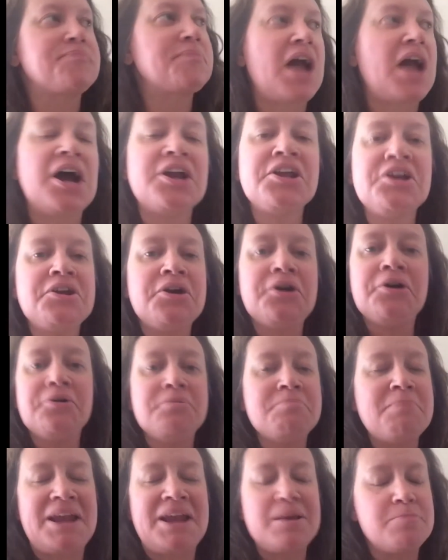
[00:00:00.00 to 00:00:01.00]
I don't know
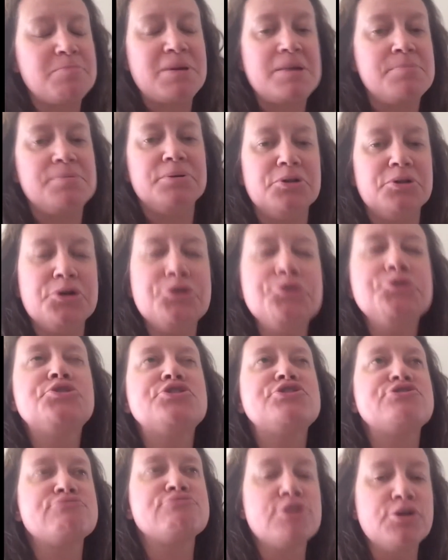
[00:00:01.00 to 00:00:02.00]
many people who
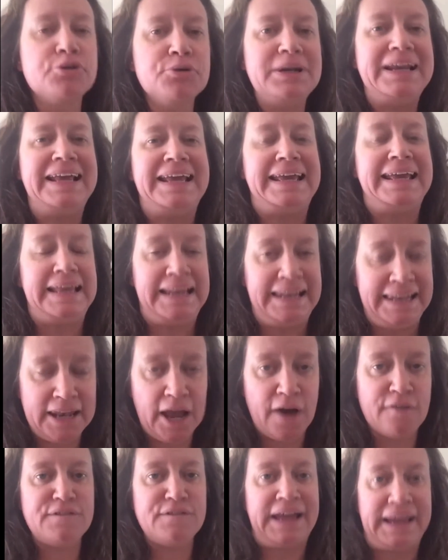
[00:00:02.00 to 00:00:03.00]
truly
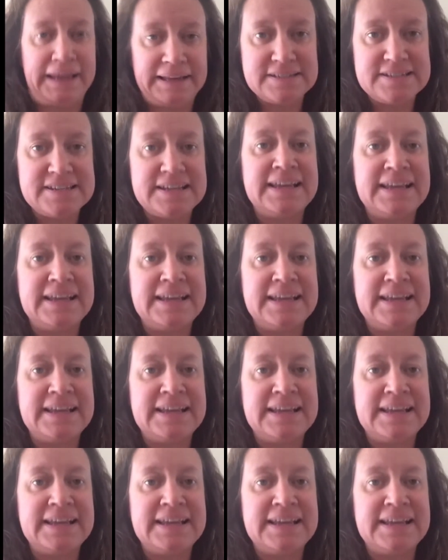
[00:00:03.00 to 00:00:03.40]
love it.